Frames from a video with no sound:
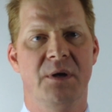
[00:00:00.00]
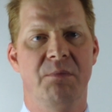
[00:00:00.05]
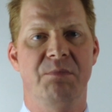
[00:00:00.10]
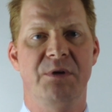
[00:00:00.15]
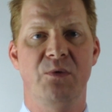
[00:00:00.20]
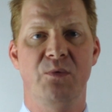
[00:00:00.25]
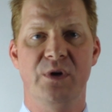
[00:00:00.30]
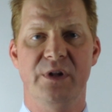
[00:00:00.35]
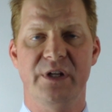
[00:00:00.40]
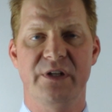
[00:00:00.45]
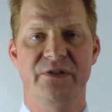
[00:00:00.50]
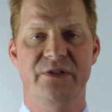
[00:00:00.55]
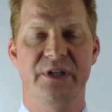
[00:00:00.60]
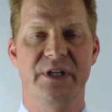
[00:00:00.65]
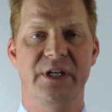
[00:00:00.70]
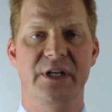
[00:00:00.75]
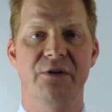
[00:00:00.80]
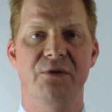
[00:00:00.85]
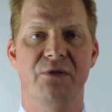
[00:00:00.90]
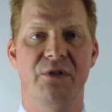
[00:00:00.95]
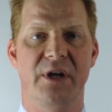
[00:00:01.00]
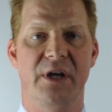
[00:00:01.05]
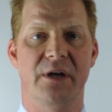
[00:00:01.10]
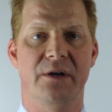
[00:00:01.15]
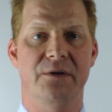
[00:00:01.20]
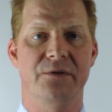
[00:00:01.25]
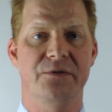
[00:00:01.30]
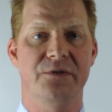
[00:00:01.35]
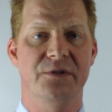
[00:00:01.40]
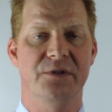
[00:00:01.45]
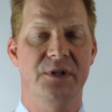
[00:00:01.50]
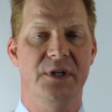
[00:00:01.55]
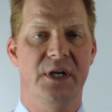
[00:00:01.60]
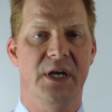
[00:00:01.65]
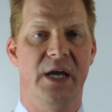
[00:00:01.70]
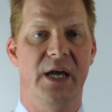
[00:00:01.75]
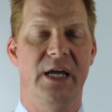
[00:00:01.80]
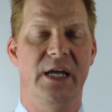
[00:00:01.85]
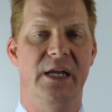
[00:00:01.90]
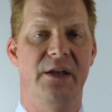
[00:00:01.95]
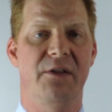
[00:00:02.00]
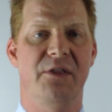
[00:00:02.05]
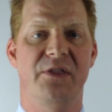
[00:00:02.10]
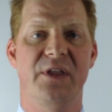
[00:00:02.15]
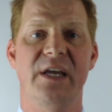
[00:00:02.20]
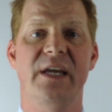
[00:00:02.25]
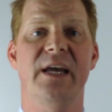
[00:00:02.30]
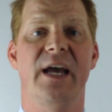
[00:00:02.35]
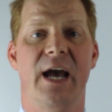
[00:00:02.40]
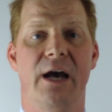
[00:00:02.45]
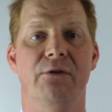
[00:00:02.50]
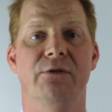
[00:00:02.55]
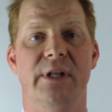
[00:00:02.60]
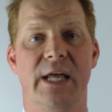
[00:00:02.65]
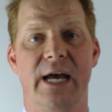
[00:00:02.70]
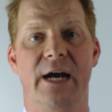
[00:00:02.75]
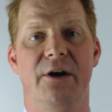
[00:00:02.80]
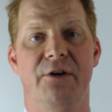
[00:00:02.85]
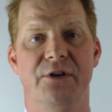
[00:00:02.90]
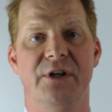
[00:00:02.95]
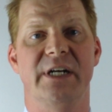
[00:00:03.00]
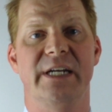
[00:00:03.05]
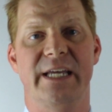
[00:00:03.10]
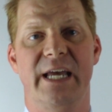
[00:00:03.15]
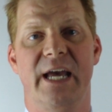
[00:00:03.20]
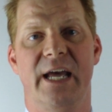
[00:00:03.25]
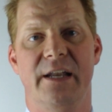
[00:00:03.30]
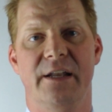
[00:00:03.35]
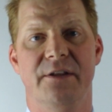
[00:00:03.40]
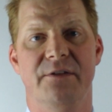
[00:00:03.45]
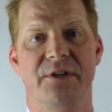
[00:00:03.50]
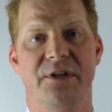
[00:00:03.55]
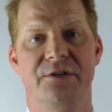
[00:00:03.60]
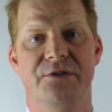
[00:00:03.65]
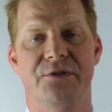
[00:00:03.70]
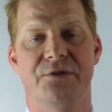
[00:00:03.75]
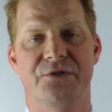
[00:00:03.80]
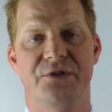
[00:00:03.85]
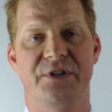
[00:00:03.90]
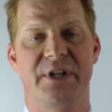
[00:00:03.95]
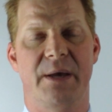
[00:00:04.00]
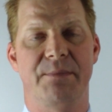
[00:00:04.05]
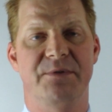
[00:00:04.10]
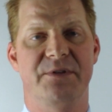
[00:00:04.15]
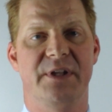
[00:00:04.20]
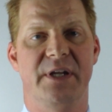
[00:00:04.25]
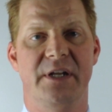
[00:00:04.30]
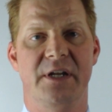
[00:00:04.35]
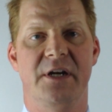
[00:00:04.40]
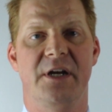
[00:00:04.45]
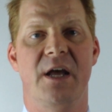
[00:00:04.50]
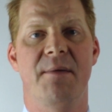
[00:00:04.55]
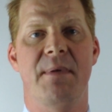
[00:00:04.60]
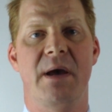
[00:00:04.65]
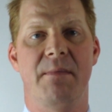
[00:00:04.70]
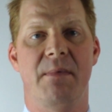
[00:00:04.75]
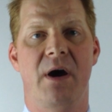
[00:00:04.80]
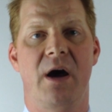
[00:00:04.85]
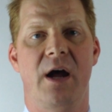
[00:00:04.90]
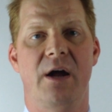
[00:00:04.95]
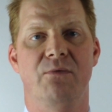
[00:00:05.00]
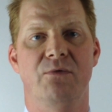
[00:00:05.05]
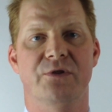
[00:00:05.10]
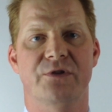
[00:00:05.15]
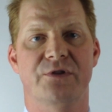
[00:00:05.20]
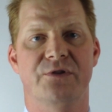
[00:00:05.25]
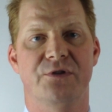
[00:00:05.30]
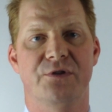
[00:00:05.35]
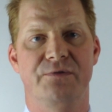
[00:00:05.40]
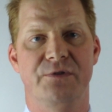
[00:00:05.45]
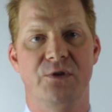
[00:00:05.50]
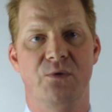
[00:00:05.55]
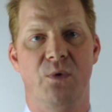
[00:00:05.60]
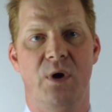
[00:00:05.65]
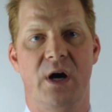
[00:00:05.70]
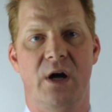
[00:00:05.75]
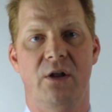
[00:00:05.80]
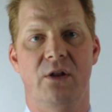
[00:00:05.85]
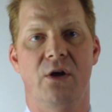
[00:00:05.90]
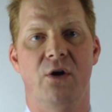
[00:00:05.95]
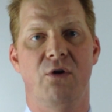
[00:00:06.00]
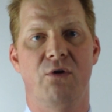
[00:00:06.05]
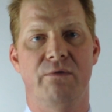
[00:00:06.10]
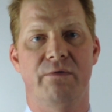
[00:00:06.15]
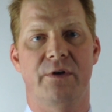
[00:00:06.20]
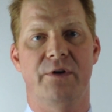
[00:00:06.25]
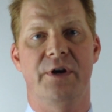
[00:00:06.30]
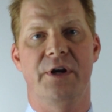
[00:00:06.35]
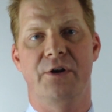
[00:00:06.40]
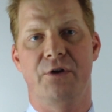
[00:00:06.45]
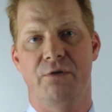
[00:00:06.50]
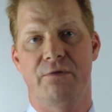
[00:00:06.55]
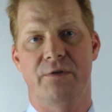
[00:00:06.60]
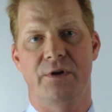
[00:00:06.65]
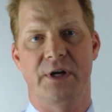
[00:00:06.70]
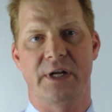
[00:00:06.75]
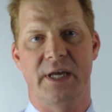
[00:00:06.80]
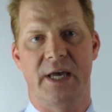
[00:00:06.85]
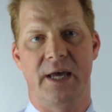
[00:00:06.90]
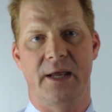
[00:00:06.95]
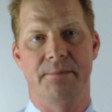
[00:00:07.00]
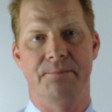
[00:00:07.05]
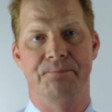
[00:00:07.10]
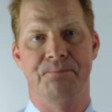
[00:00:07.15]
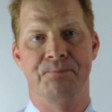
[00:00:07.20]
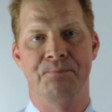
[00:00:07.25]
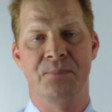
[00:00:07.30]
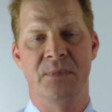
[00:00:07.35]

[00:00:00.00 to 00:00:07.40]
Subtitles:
Be willing to hear theirs. And think out loud again. These are steps that in an MMI will serve you well over and over again.